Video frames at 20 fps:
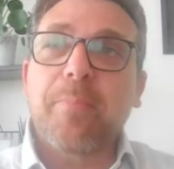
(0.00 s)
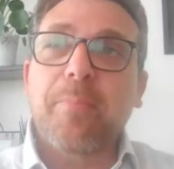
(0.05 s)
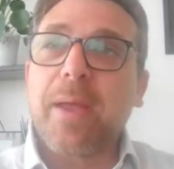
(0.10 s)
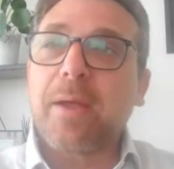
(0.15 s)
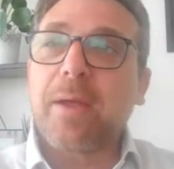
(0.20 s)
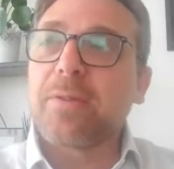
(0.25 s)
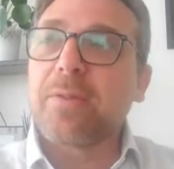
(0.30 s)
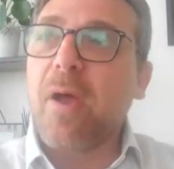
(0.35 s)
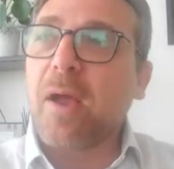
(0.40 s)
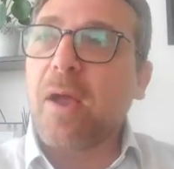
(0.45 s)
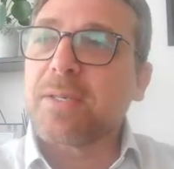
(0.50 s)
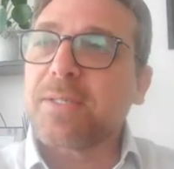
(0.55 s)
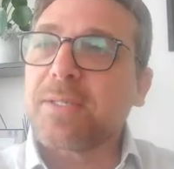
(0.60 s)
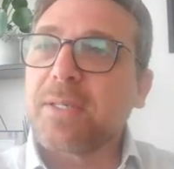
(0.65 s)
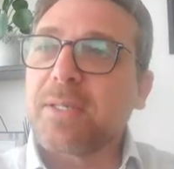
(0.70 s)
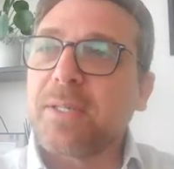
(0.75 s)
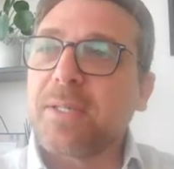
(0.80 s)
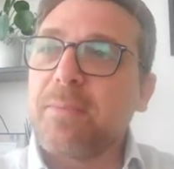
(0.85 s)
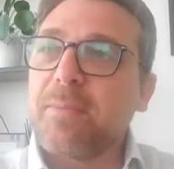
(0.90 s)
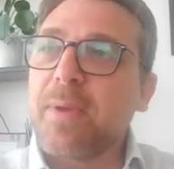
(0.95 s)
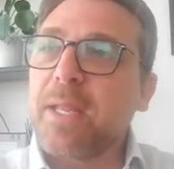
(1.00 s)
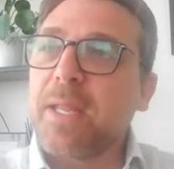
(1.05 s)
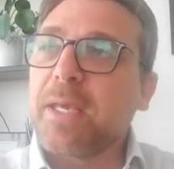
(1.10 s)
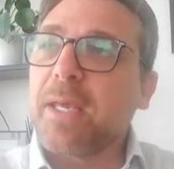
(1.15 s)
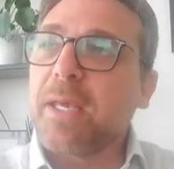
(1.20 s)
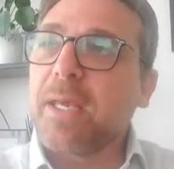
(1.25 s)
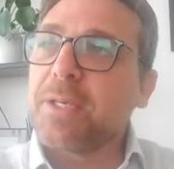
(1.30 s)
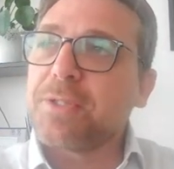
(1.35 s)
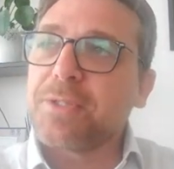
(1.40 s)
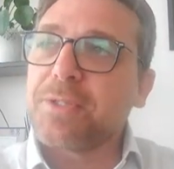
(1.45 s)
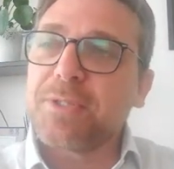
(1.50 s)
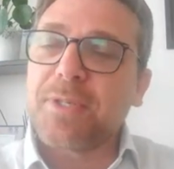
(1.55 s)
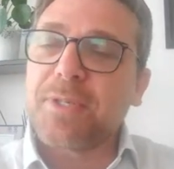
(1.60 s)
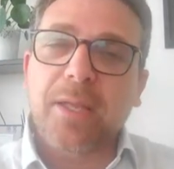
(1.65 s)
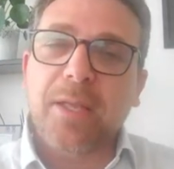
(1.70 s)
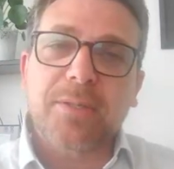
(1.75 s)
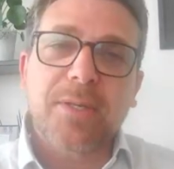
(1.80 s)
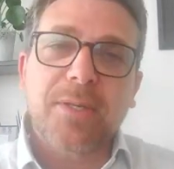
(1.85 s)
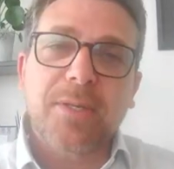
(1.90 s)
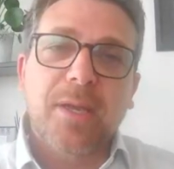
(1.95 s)
Paradoxically, medications
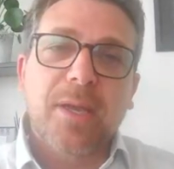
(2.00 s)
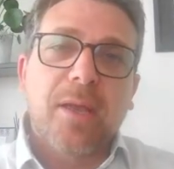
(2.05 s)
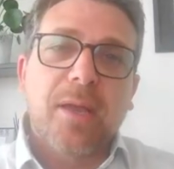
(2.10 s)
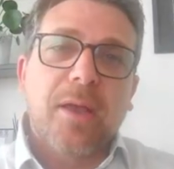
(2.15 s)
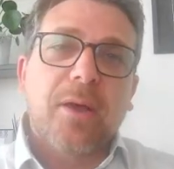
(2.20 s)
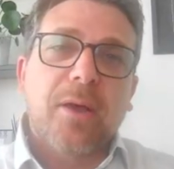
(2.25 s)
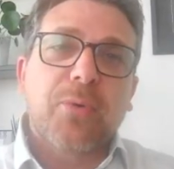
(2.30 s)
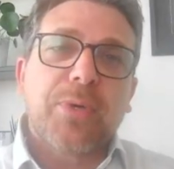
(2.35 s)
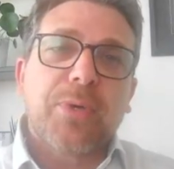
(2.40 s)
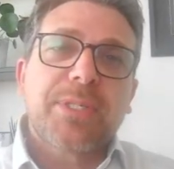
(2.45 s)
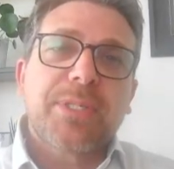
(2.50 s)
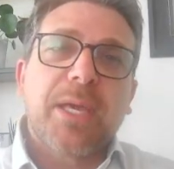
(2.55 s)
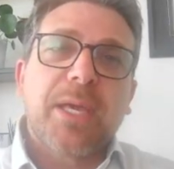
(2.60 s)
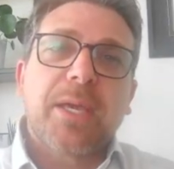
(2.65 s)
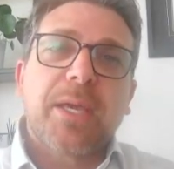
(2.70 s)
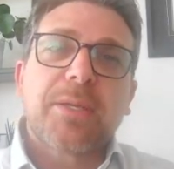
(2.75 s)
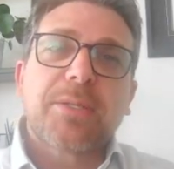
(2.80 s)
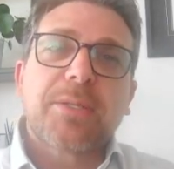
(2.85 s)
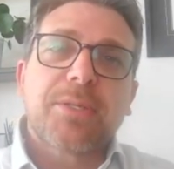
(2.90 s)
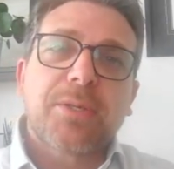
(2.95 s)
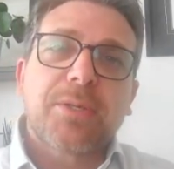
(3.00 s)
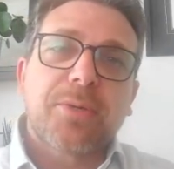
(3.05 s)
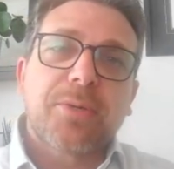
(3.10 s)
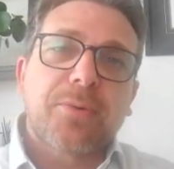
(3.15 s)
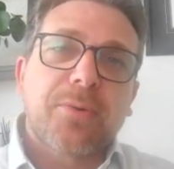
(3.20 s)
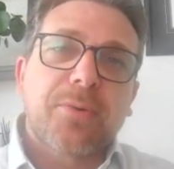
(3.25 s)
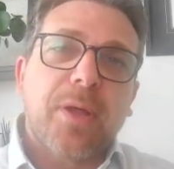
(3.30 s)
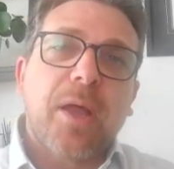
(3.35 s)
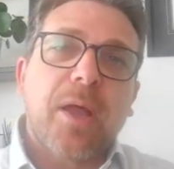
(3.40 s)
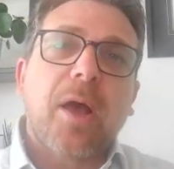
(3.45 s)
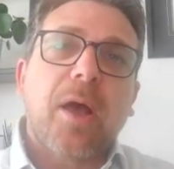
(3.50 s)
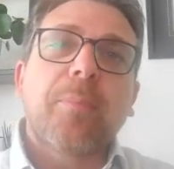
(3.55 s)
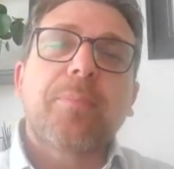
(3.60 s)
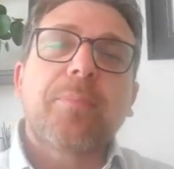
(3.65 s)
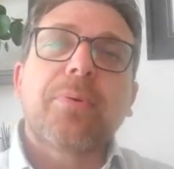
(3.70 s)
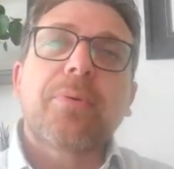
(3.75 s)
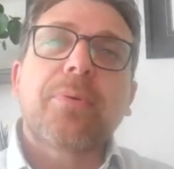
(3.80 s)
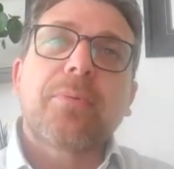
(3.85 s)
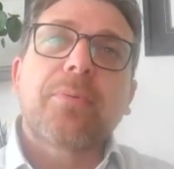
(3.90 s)
that we take to help